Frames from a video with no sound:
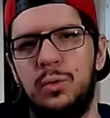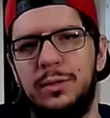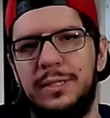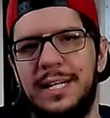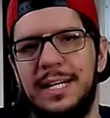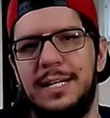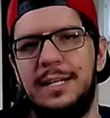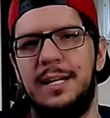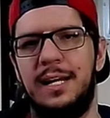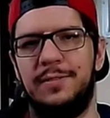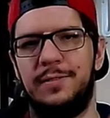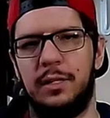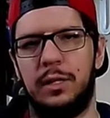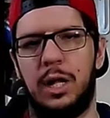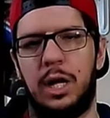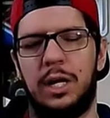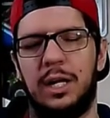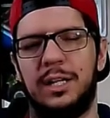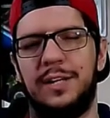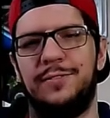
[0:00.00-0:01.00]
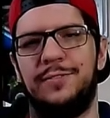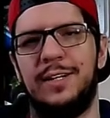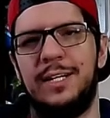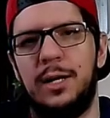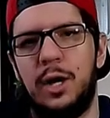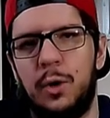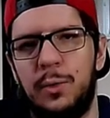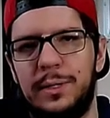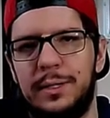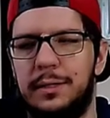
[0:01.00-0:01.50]
did, leave a like on the
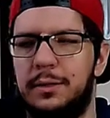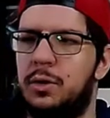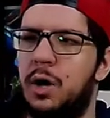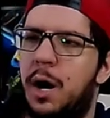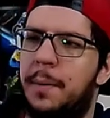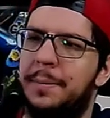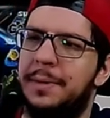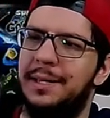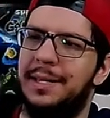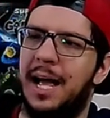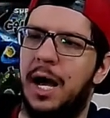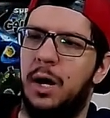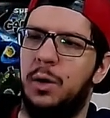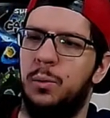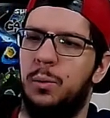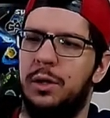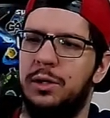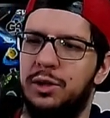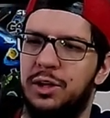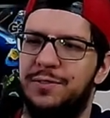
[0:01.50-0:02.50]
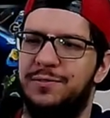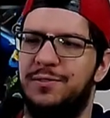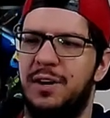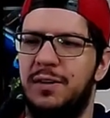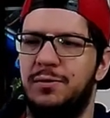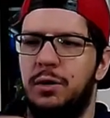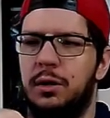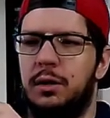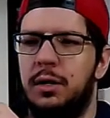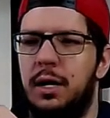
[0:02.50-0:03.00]
video and comment down what your
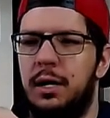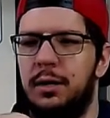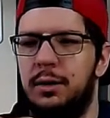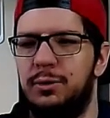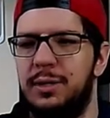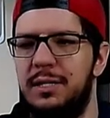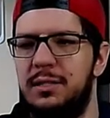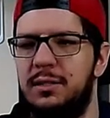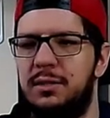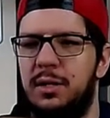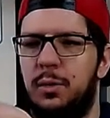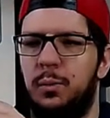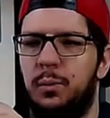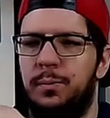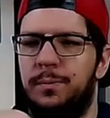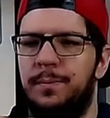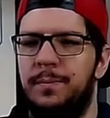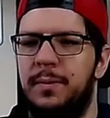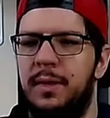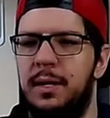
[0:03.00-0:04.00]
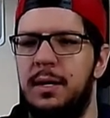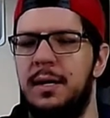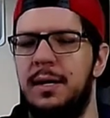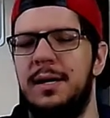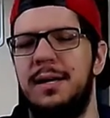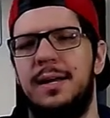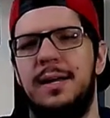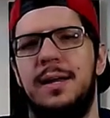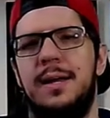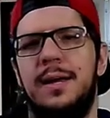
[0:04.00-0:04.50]
favorite color is, and
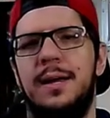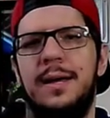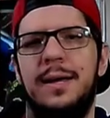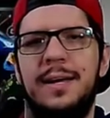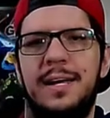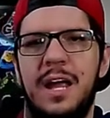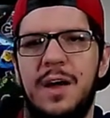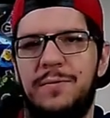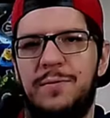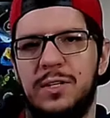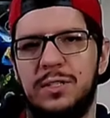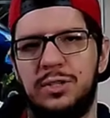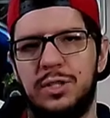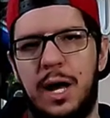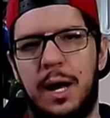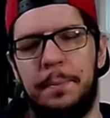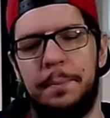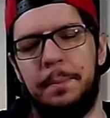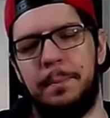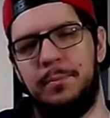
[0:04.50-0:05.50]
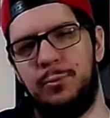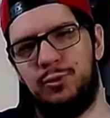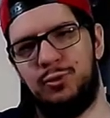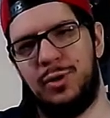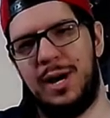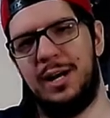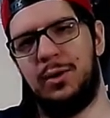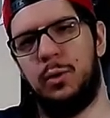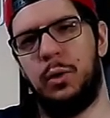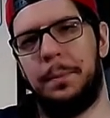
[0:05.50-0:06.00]
if it's not
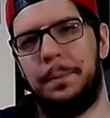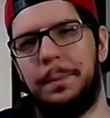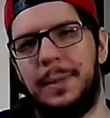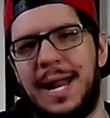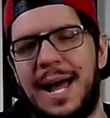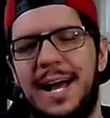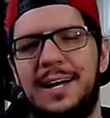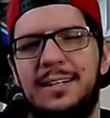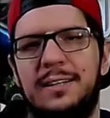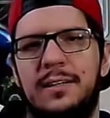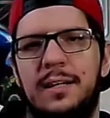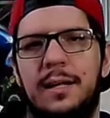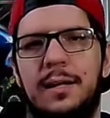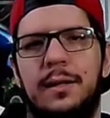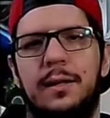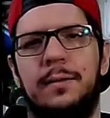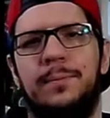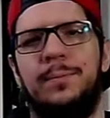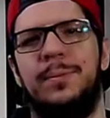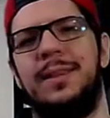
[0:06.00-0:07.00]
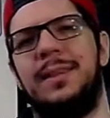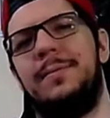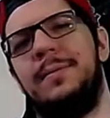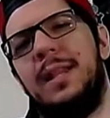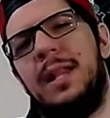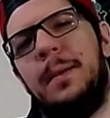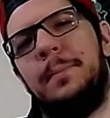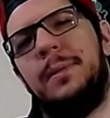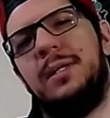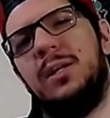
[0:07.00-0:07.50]
red or black, then
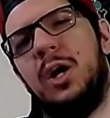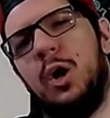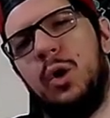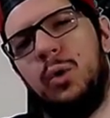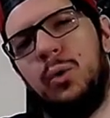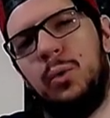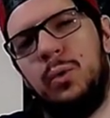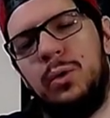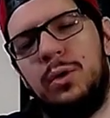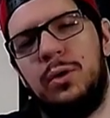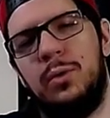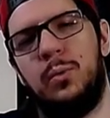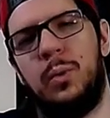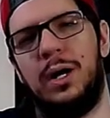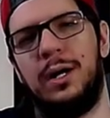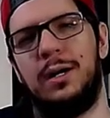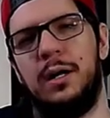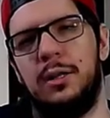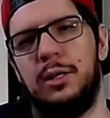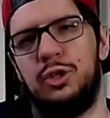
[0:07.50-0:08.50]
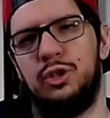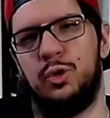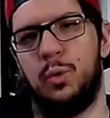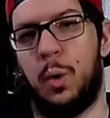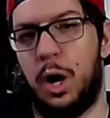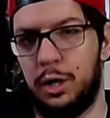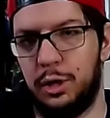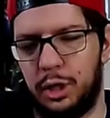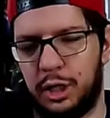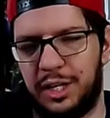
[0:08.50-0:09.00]
let me know what color you are
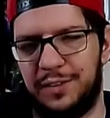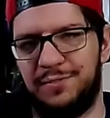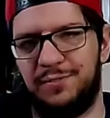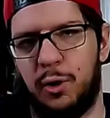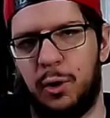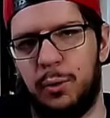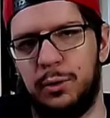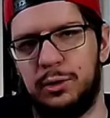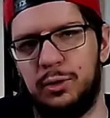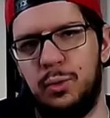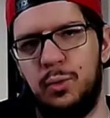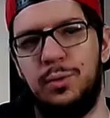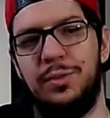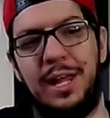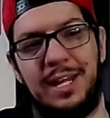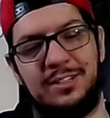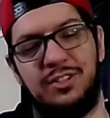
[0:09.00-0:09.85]
looking forward to. That's